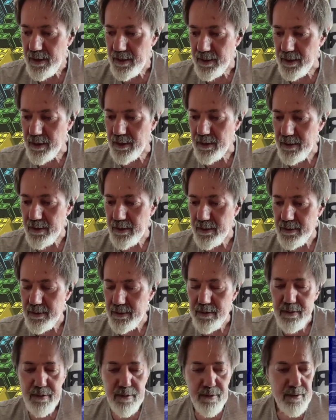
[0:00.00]
Yeah.
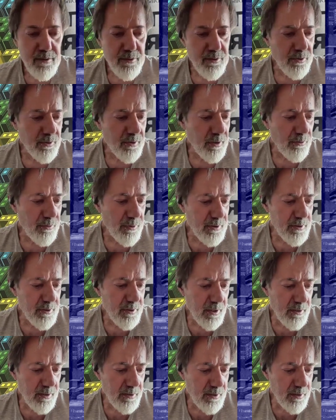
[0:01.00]
So that was
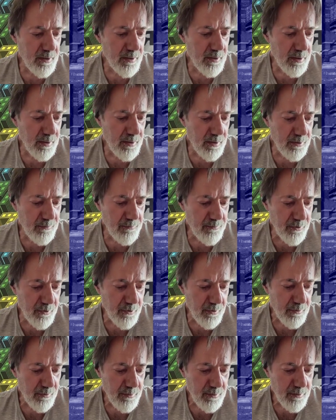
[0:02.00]

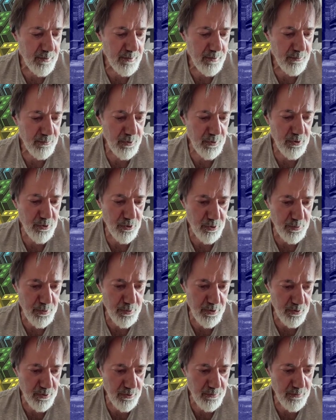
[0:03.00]
1994 with
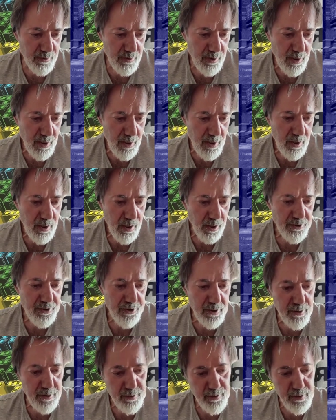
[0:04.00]
Ubisoft.
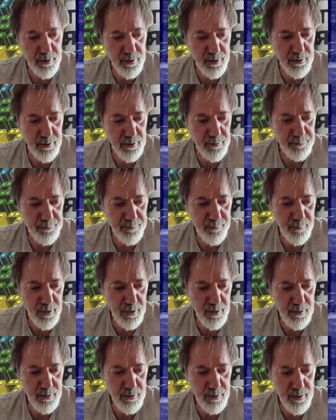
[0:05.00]
Actually,
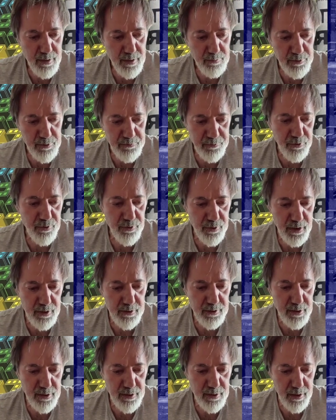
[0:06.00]
before
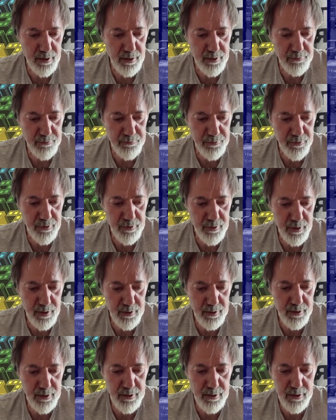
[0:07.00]

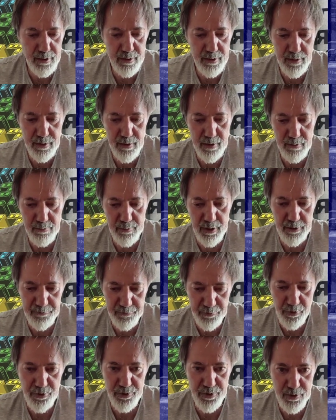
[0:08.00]
1994, my
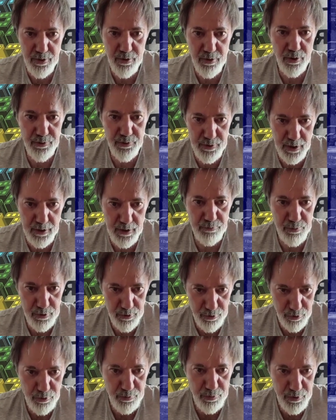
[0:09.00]
first contact
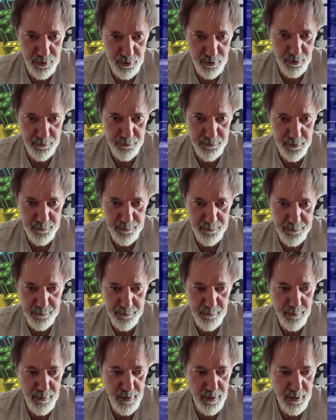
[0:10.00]
with Ubisoft,
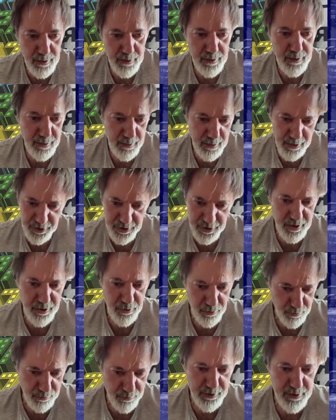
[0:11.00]
again, I
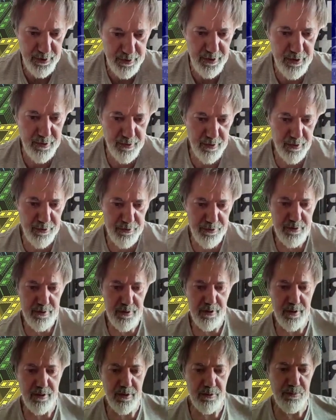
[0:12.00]
share all these details
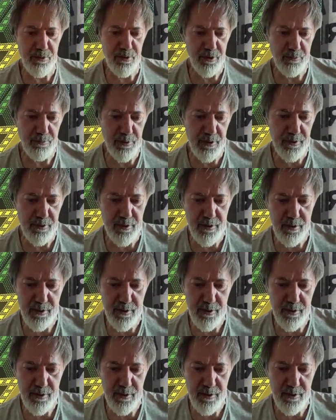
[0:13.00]
in the book, but